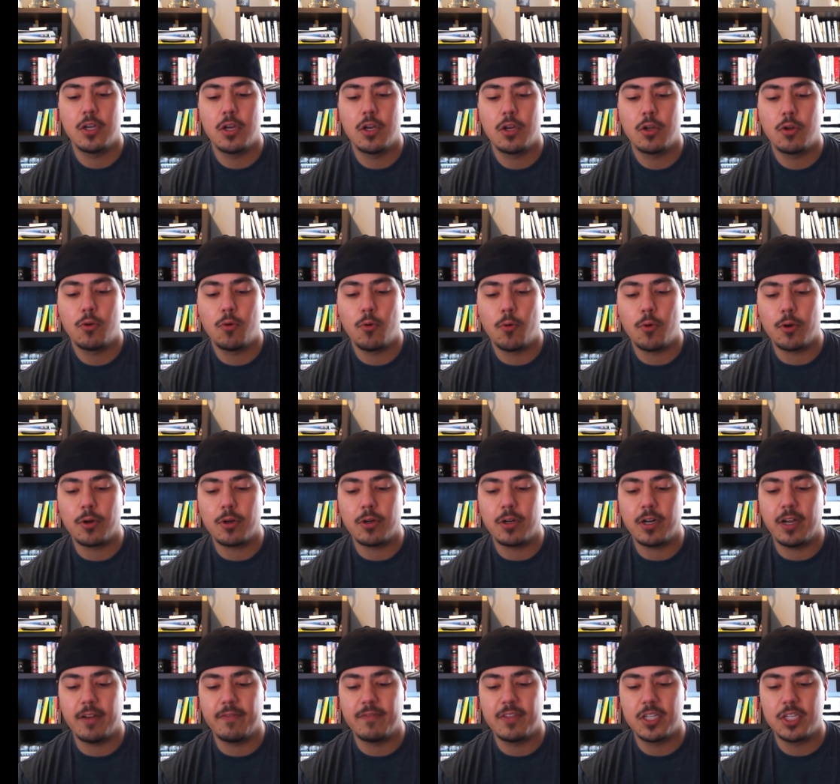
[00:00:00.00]
corner
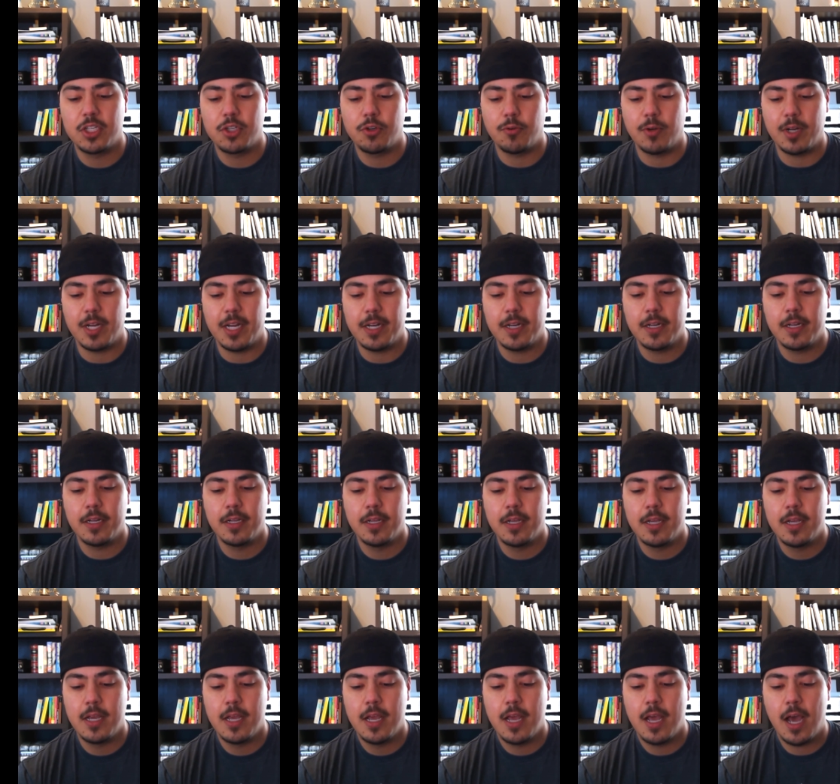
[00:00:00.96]
of the screen,
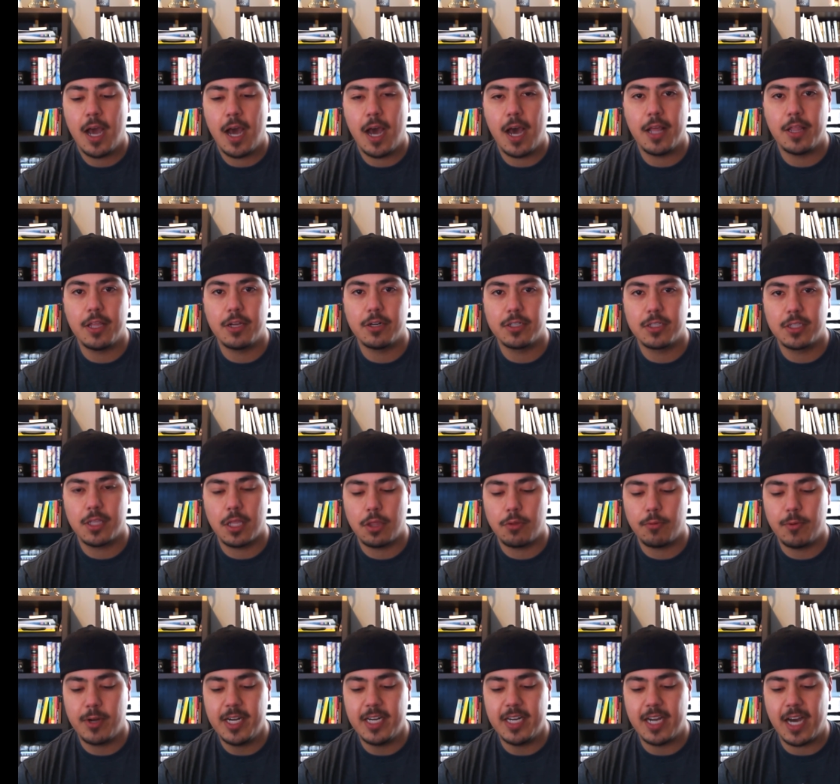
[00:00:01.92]
there's the
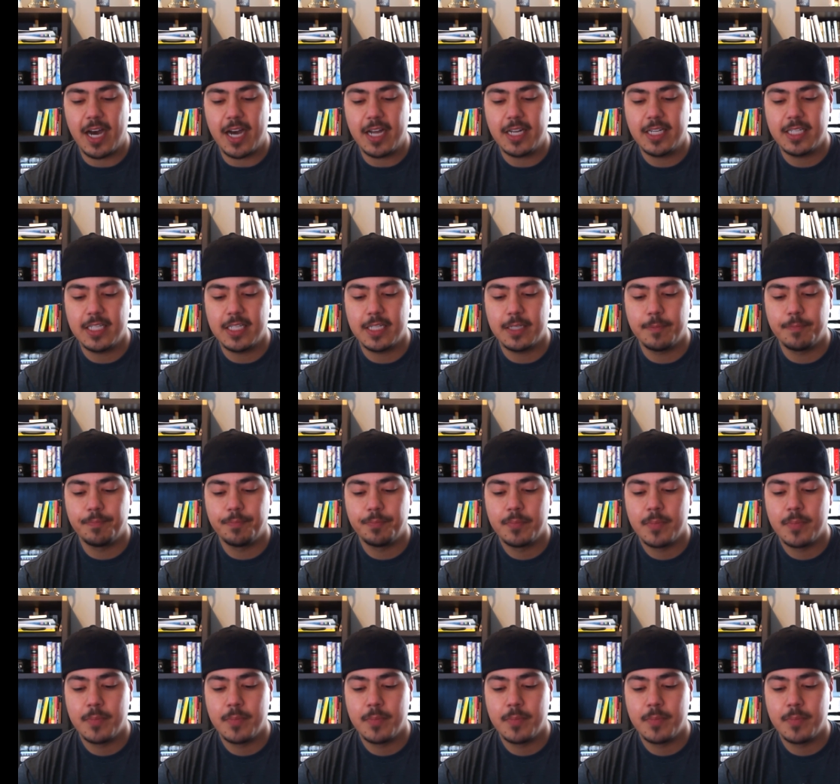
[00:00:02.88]
three dots,